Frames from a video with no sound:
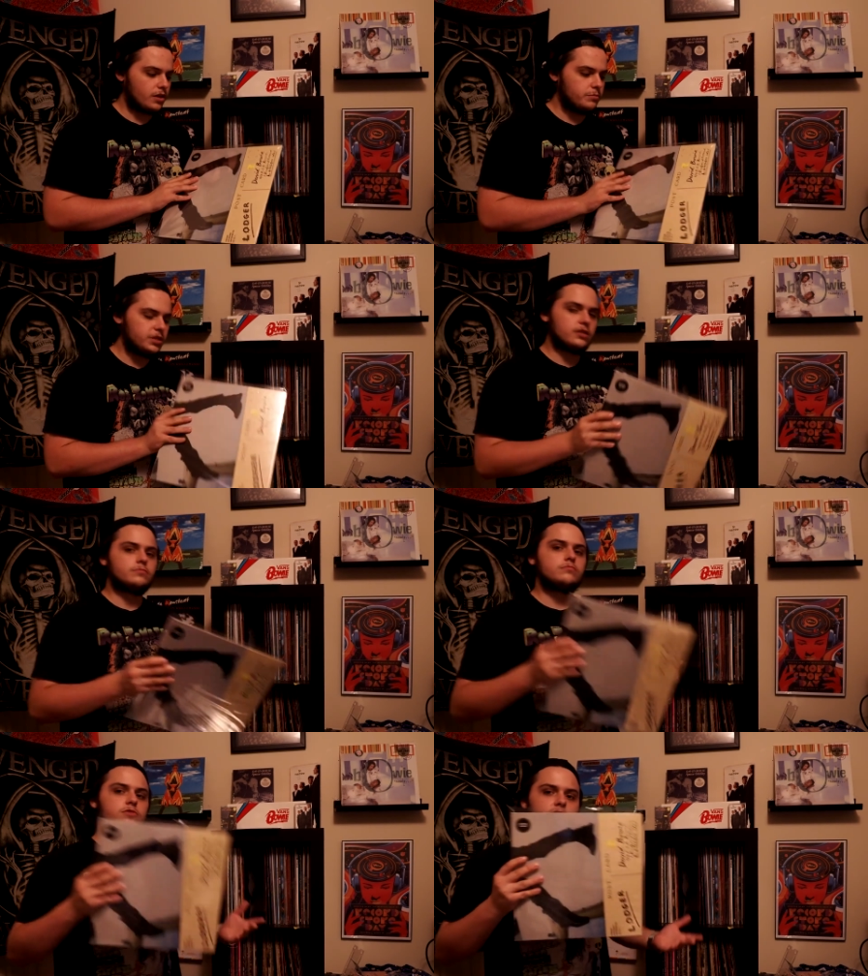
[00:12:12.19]
But yeah,
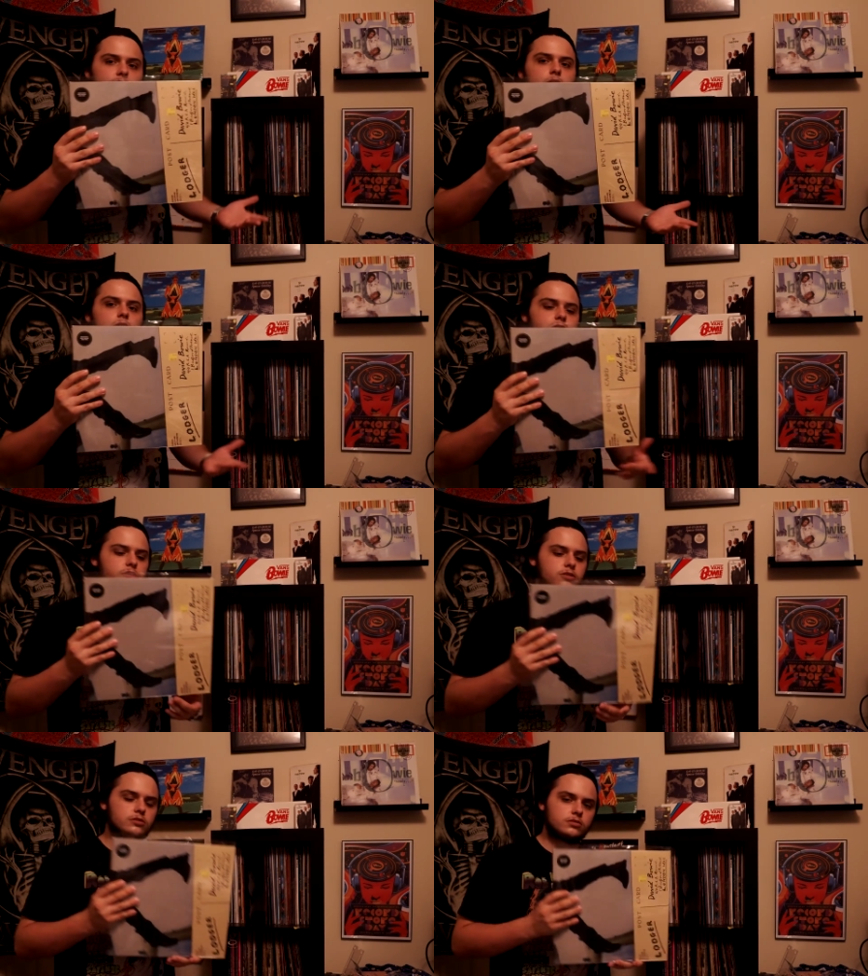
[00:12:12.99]
check out Lodger.
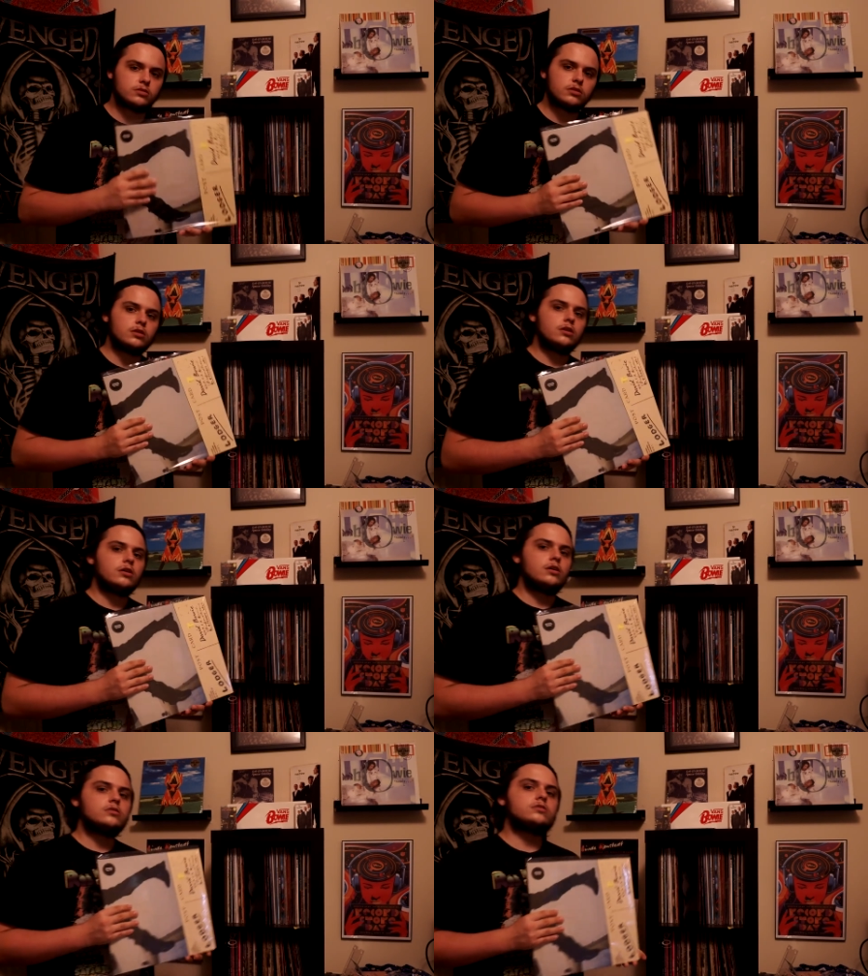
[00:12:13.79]
It's
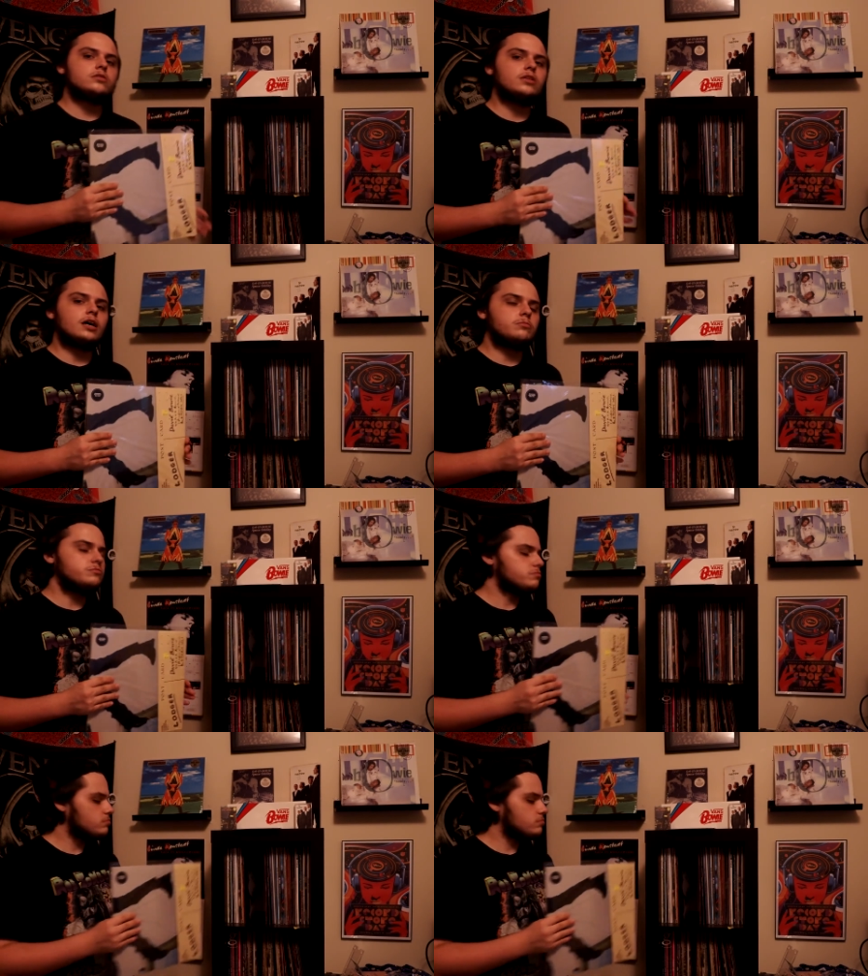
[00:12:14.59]
a good album.